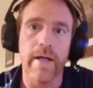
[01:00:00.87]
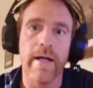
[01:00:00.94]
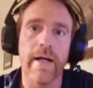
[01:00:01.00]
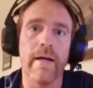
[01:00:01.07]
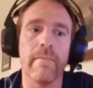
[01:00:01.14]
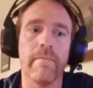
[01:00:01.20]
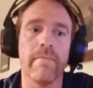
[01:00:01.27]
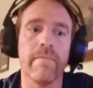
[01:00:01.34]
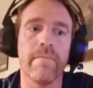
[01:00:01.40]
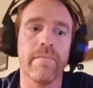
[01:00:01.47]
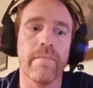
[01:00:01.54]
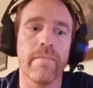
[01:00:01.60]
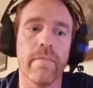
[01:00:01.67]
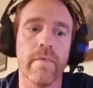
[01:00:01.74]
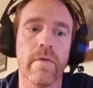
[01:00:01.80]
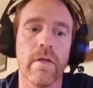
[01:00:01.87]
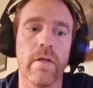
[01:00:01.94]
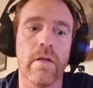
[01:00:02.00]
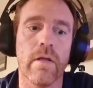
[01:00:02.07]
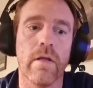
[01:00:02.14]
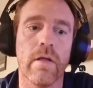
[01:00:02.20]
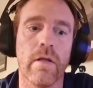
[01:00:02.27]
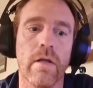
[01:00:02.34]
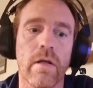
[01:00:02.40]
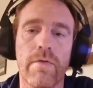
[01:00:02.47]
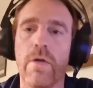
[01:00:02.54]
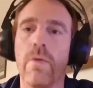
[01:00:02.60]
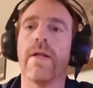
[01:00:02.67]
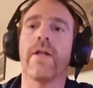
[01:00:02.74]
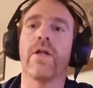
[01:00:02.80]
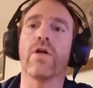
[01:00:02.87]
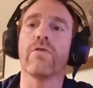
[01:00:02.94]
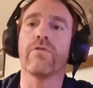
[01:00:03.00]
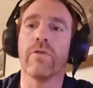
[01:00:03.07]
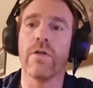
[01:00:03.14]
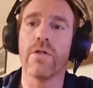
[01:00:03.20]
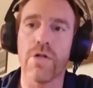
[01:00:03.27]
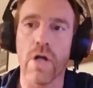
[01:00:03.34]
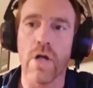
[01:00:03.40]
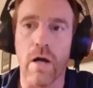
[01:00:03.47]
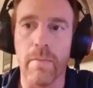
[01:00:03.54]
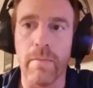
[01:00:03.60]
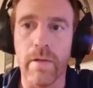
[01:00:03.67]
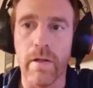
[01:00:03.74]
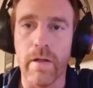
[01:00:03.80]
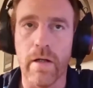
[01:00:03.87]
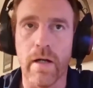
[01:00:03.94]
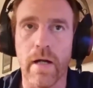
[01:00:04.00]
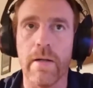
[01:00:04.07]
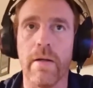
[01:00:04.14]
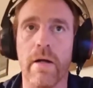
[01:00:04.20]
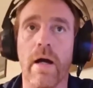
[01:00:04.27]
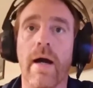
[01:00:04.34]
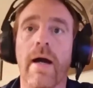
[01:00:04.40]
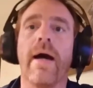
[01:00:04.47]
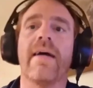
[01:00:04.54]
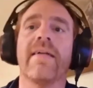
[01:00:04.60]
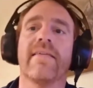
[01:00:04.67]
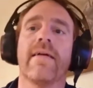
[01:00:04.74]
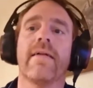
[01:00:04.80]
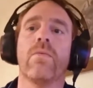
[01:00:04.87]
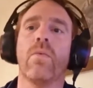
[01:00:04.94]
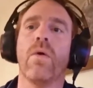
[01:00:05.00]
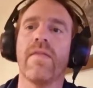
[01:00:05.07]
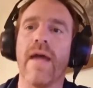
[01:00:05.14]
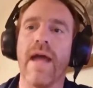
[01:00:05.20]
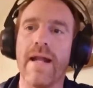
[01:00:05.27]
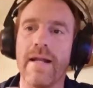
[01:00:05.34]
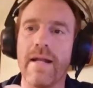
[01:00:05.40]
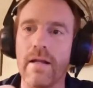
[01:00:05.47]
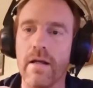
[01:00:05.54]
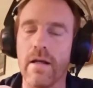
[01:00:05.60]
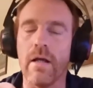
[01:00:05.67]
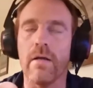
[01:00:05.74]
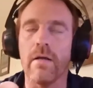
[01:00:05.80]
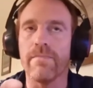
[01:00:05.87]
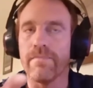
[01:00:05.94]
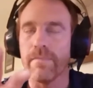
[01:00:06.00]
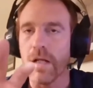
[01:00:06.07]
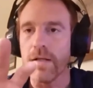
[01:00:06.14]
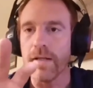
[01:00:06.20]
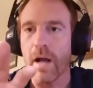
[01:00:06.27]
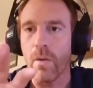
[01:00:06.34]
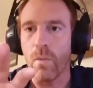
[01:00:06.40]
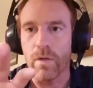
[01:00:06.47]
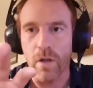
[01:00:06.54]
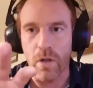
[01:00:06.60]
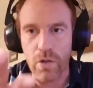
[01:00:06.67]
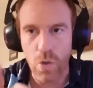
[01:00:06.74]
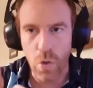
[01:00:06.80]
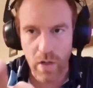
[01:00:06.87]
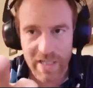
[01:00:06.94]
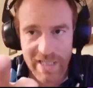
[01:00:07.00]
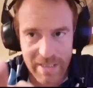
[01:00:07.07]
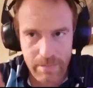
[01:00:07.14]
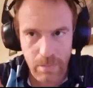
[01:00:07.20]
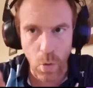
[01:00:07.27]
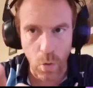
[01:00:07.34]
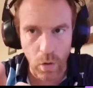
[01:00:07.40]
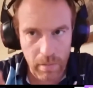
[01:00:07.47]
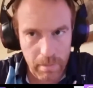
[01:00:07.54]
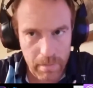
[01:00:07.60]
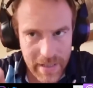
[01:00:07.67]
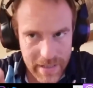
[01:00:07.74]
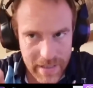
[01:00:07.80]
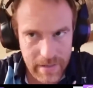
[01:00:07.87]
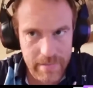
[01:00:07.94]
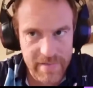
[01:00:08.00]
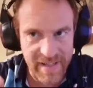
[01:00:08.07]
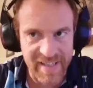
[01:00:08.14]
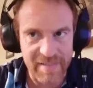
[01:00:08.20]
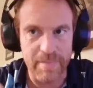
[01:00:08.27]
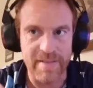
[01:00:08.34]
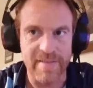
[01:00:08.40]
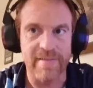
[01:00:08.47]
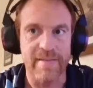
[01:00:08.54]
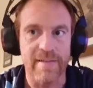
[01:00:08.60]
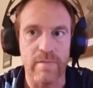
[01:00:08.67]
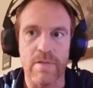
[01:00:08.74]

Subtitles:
If you went to go for a job, as in with any, now we're not talking small and medium sized businesses.